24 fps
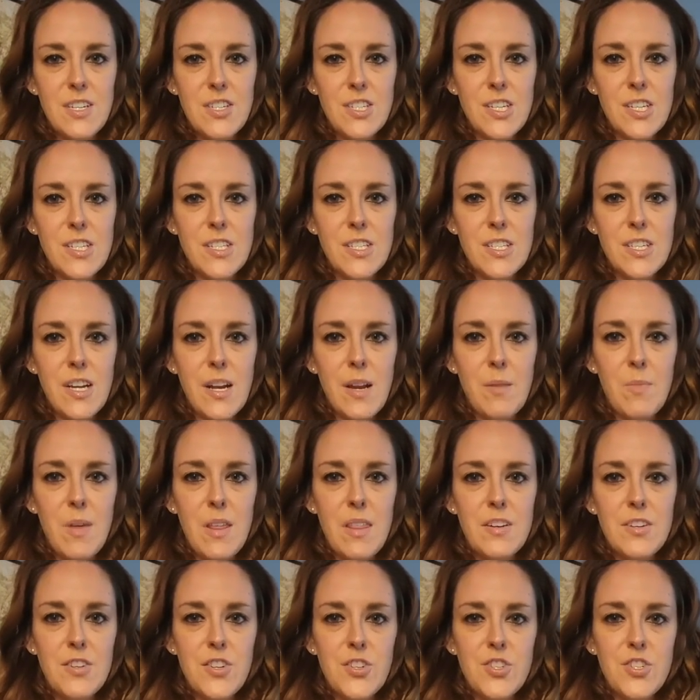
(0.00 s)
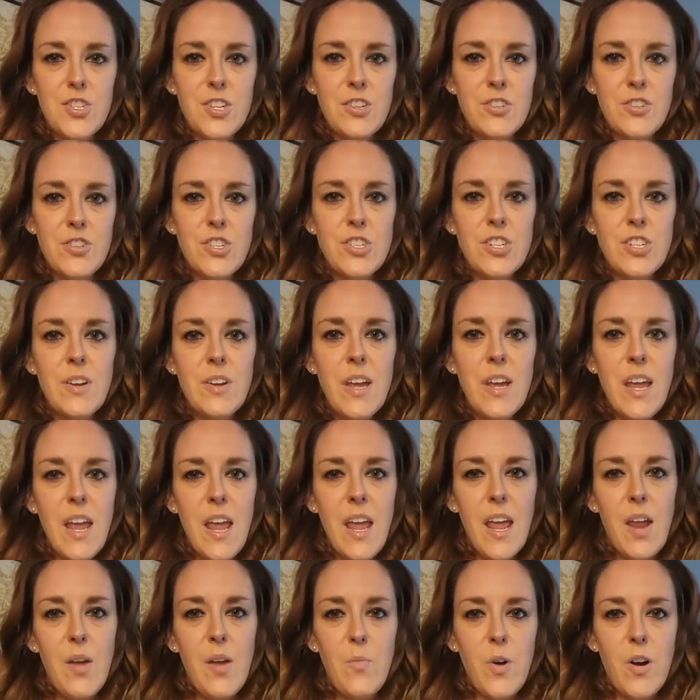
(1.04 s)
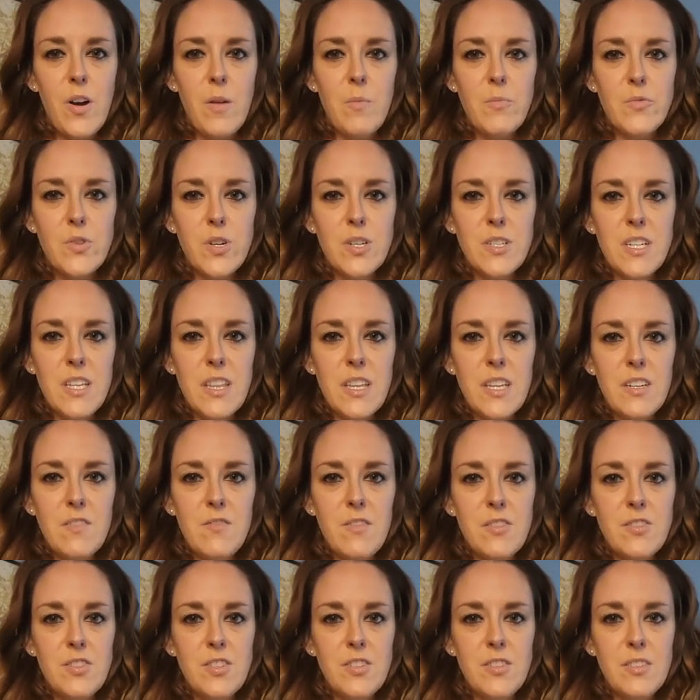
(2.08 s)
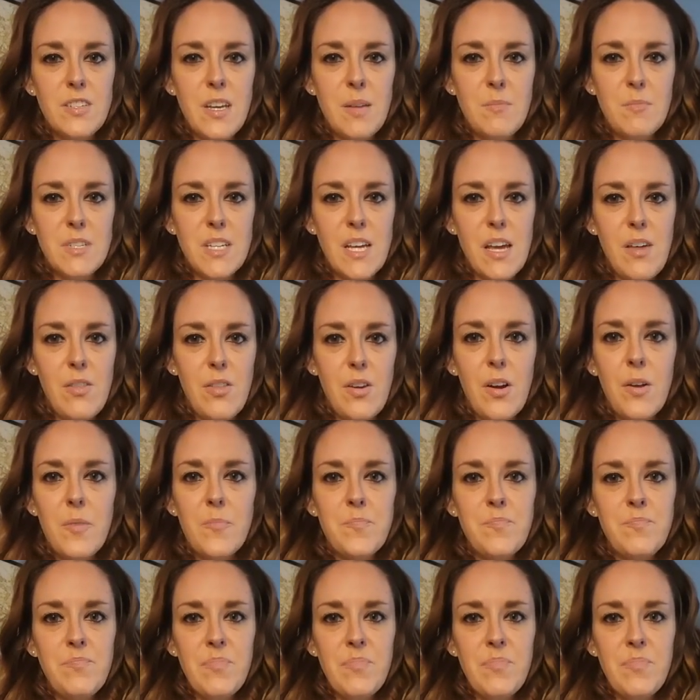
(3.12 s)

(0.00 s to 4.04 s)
John's United Methodist Church, and welcome to our daily devotional time together.